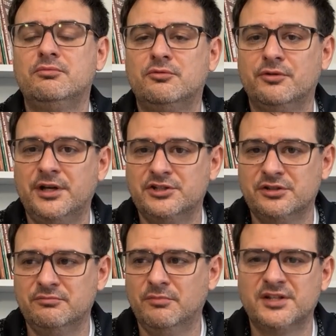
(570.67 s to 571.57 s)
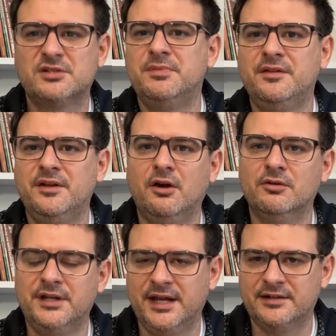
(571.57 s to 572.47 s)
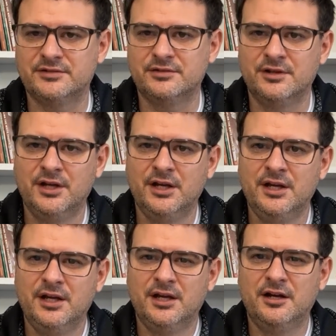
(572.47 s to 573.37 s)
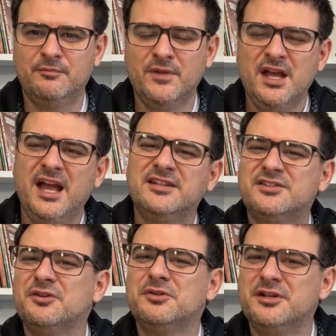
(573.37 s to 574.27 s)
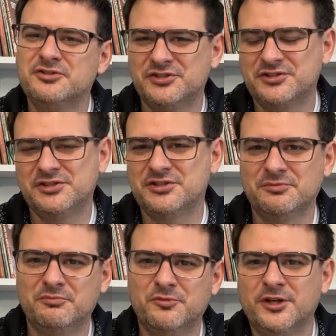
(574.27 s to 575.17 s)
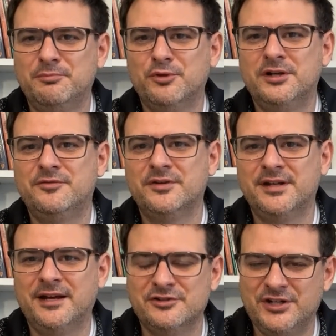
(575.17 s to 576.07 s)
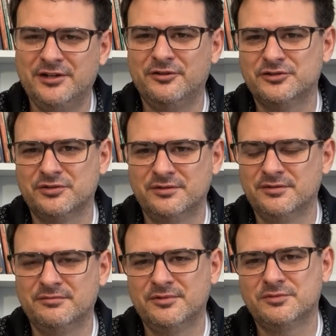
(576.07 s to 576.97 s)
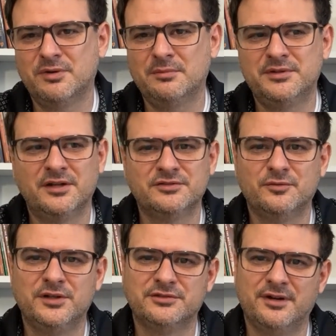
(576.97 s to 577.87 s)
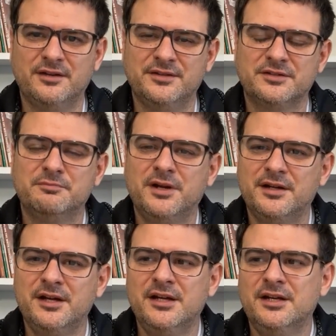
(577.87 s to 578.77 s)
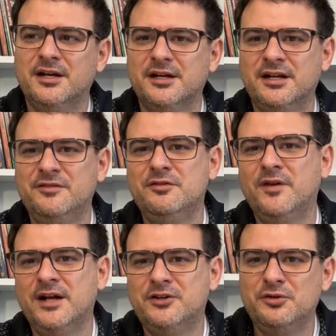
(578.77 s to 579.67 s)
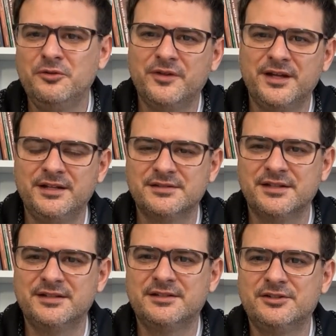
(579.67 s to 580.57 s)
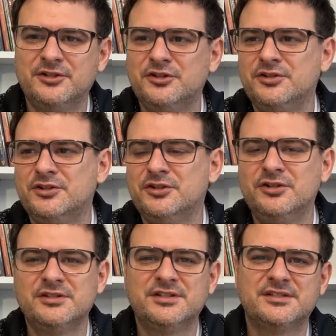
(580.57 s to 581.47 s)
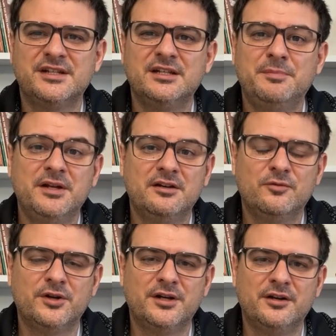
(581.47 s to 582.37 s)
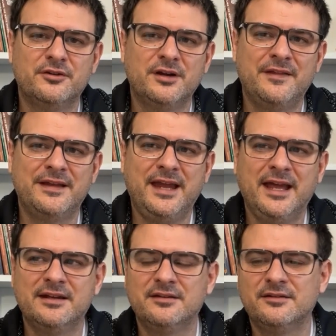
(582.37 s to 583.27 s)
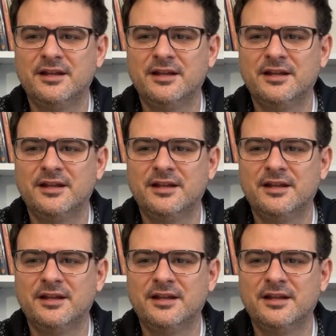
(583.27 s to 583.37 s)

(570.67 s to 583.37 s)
creation must be the only answer. And so here's just a really brief analogy. I know there's probably tons of ways around this, but if you find two things that couldn't exist independent of one another, and they can't